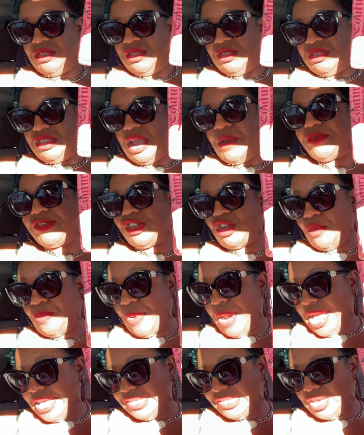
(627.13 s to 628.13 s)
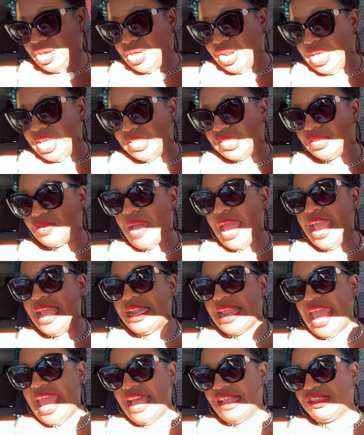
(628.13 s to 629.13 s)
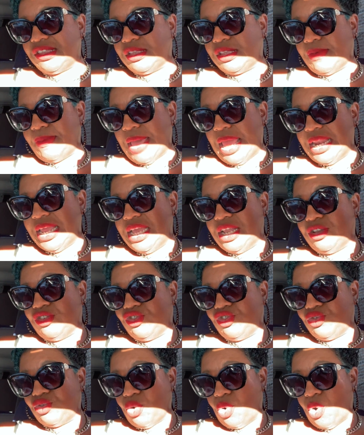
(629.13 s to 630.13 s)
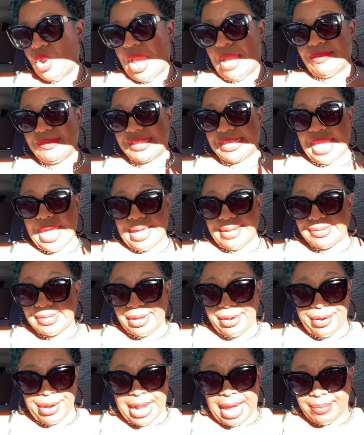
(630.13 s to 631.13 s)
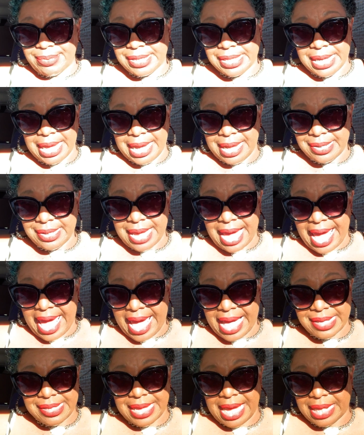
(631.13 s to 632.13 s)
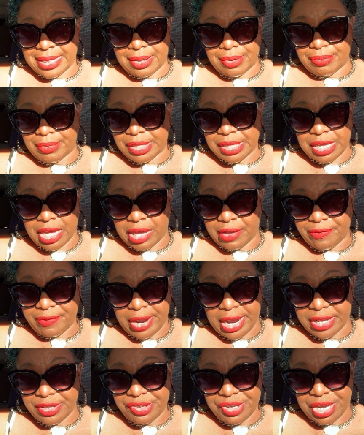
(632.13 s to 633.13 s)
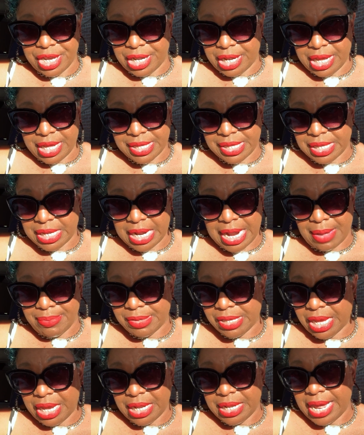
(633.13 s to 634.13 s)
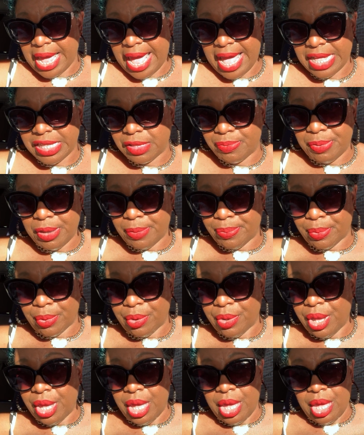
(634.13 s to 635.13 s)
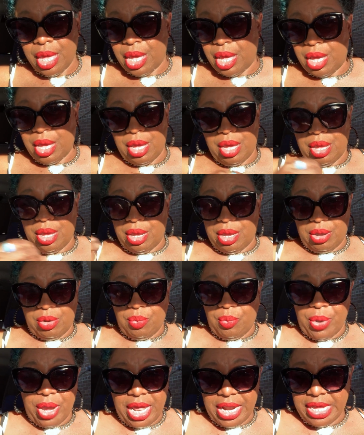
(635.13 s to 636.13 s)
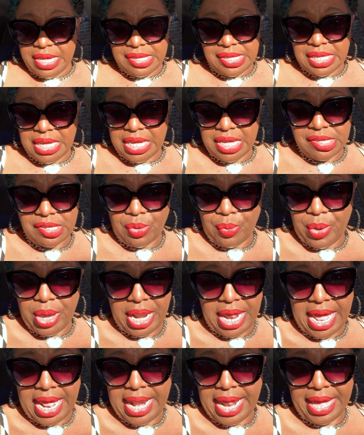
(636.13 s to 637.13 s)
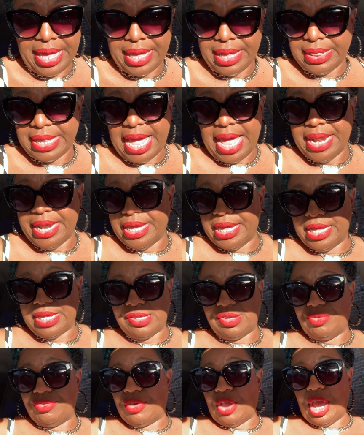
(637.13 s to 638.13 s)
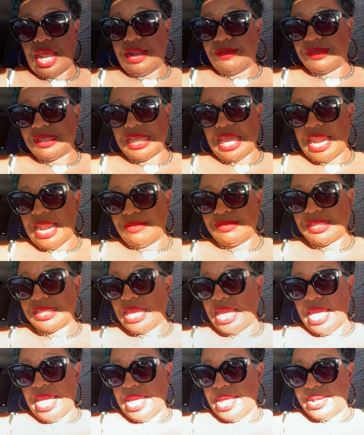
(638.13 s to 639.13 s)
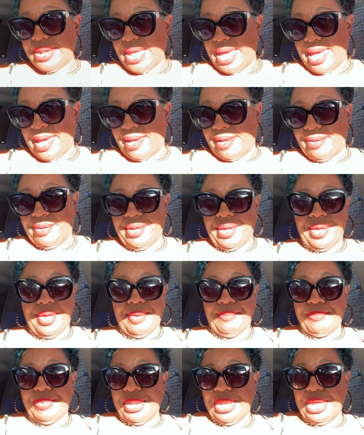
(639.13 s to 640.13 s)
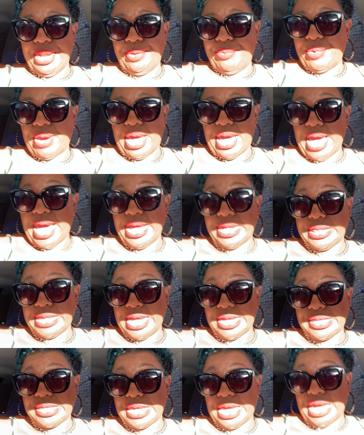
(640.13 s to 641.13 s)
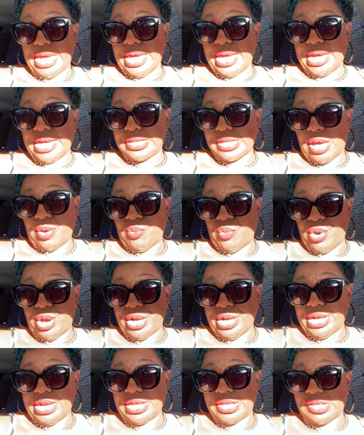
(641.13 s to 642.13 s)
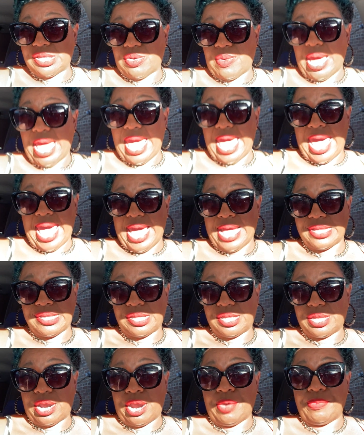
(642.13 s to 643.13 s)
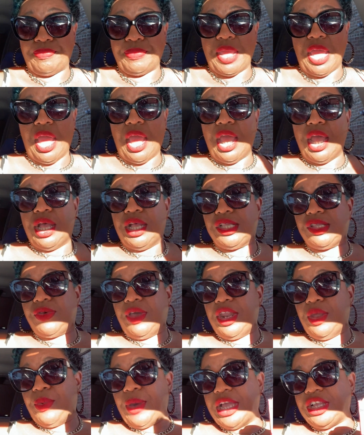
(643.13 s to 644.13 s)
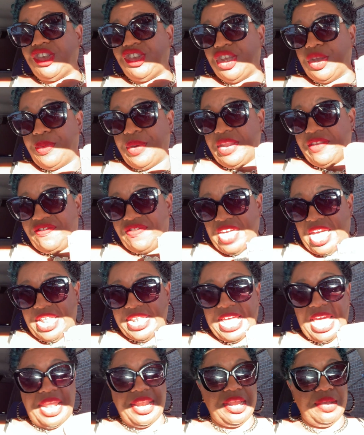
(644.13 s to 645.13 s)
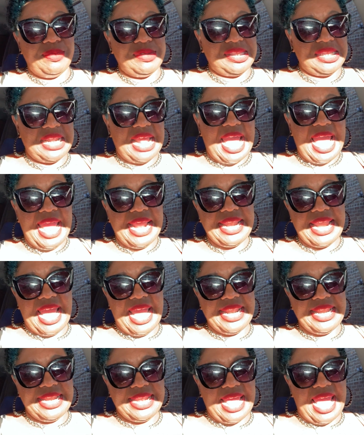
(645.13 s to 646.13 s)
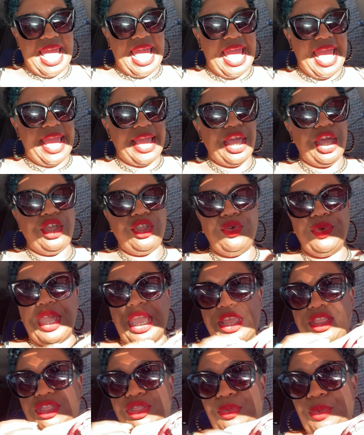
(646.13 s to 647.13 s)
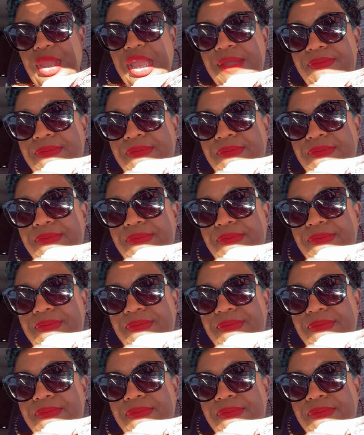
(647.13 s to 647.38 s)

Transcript: there was no price on it. So I had to ask somebody in the store. I was scared. I was scared to ask after Kentucky Fried Chicken incident. I'm scared to ask people where this is or where that is, that is. You know what I'm saying? I'm scared now. But anyway, I ain't that scared because I wanted it, so I asked her. So anyway, she went and found out, and it was $9.99. You get three